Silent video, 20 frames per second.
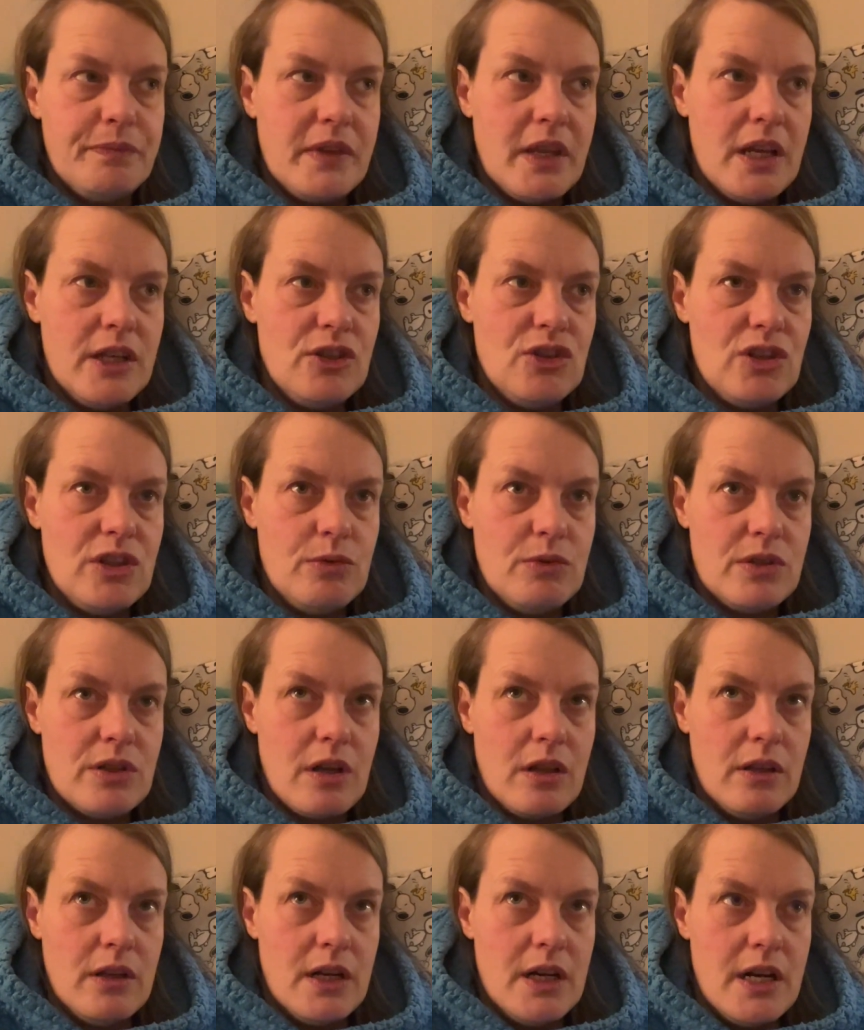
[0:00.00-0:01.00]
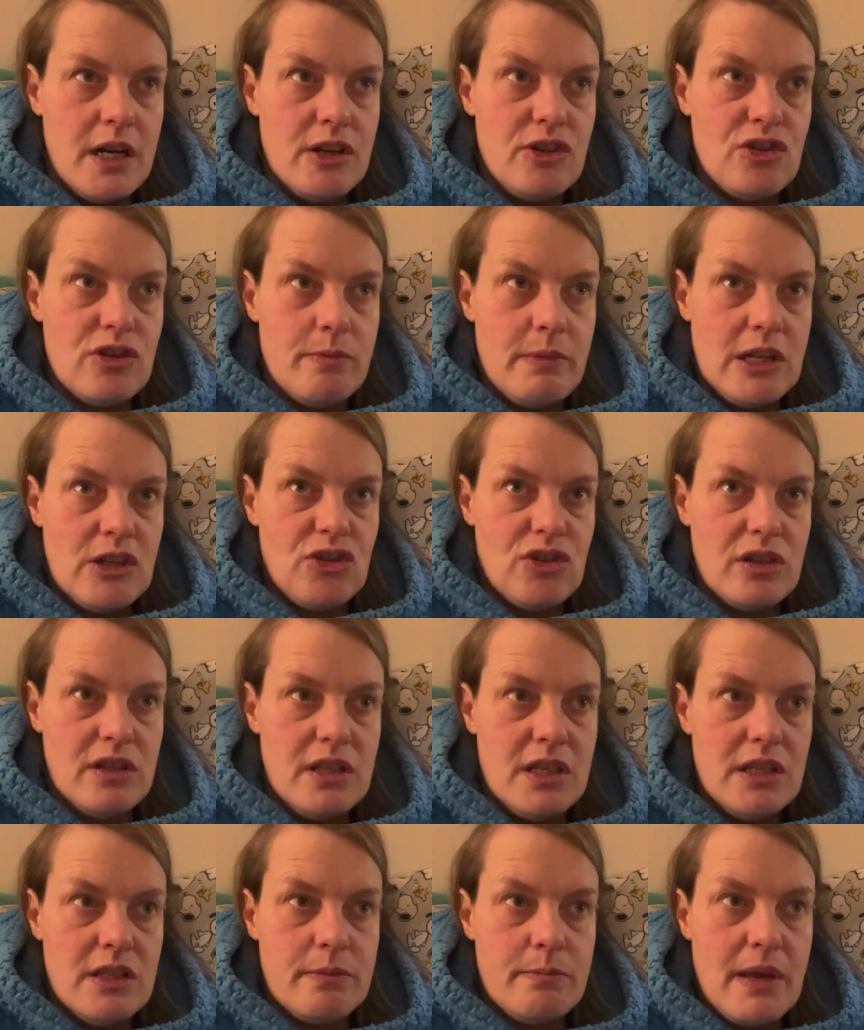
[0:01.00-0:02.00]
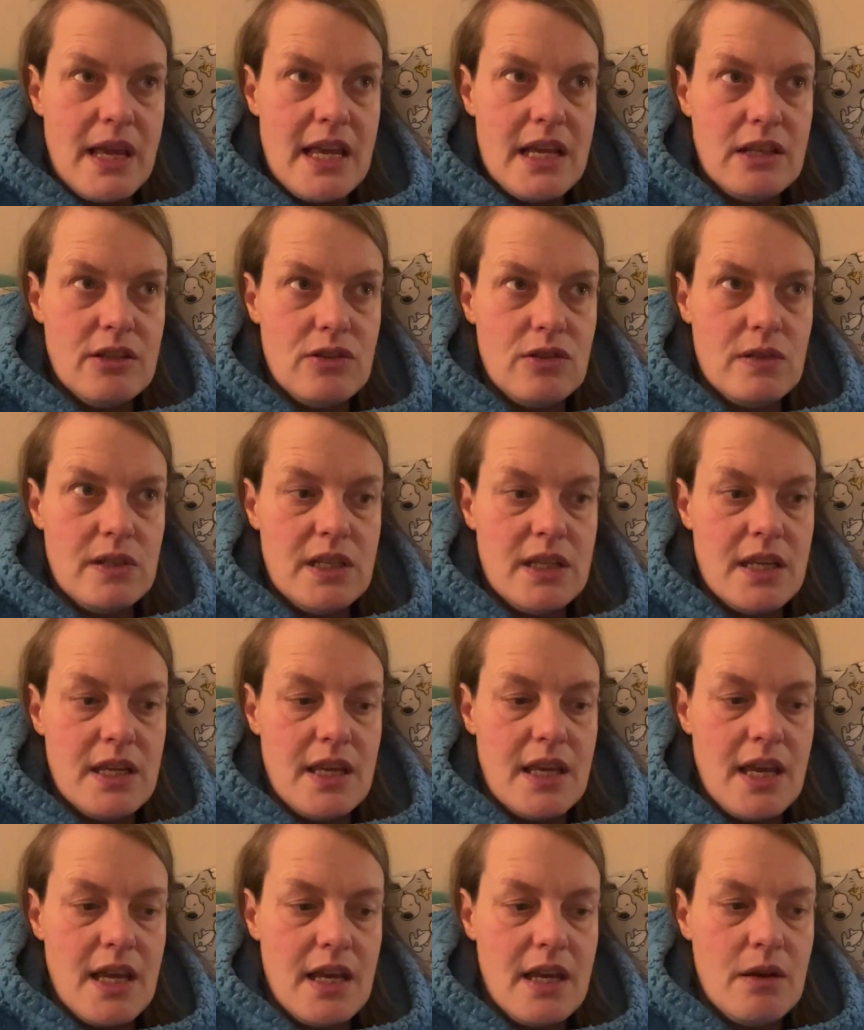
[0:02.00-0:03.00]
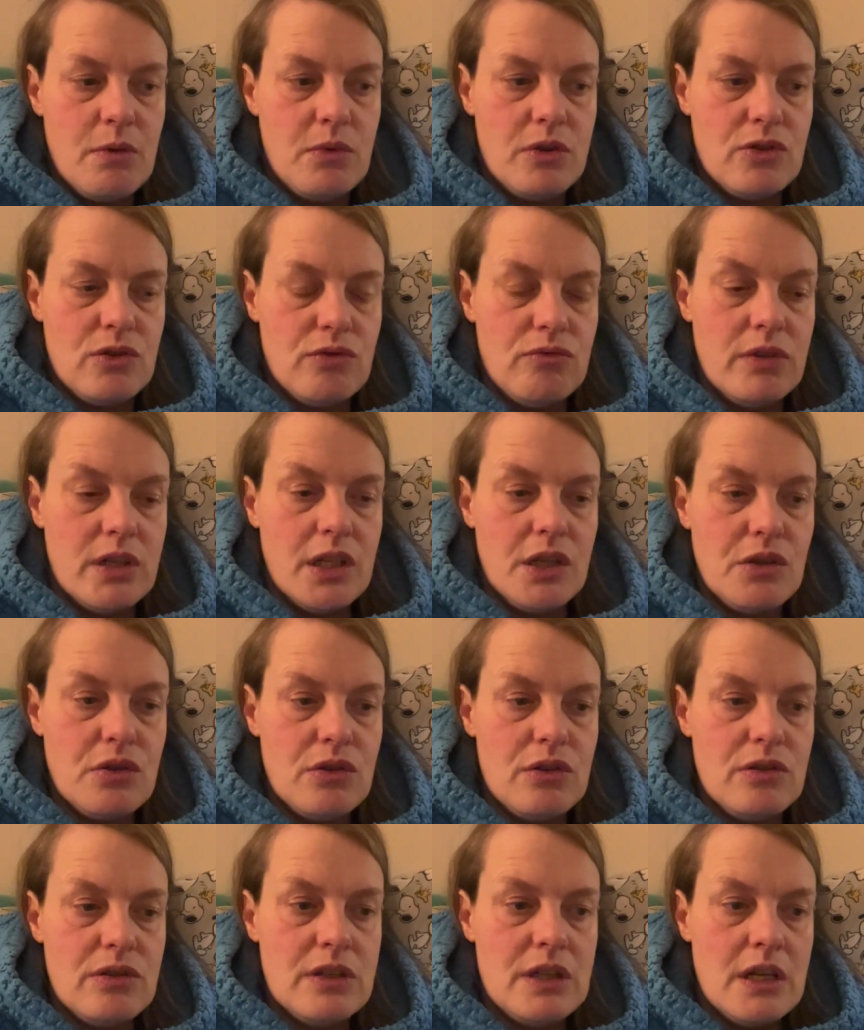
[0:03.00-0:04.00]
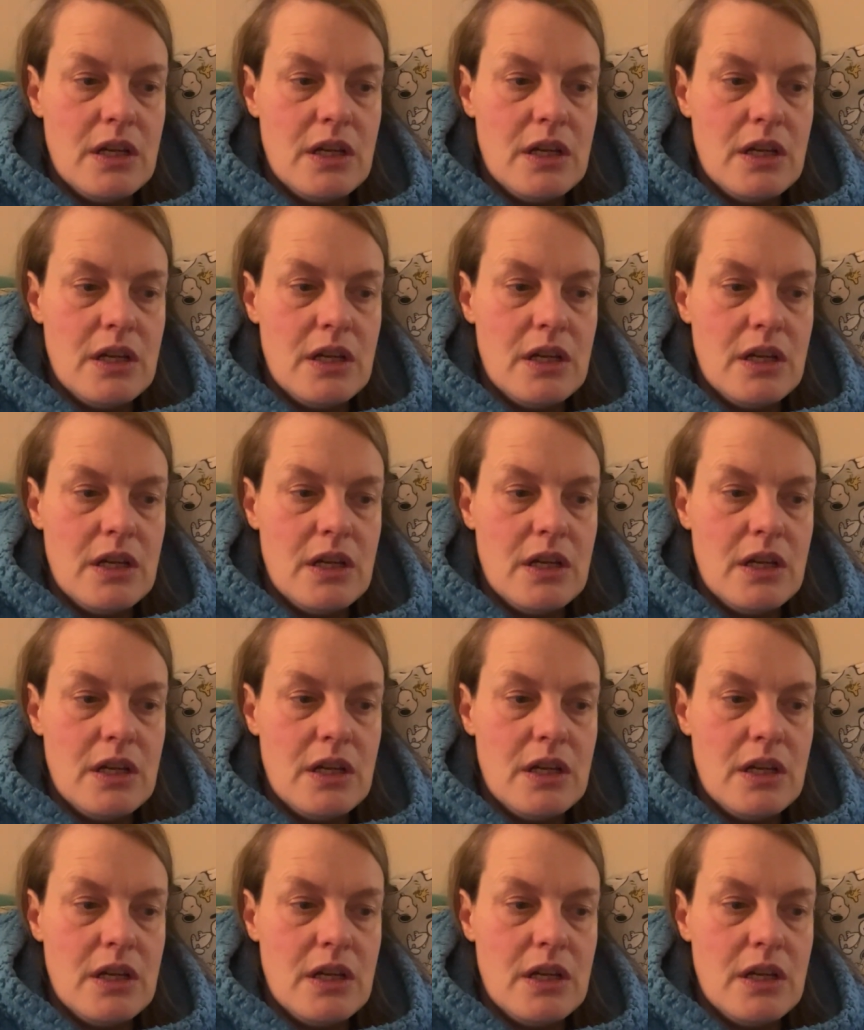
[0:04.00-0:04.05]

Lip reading: and she was colouring and she mentioned these pens that you can get which are really good,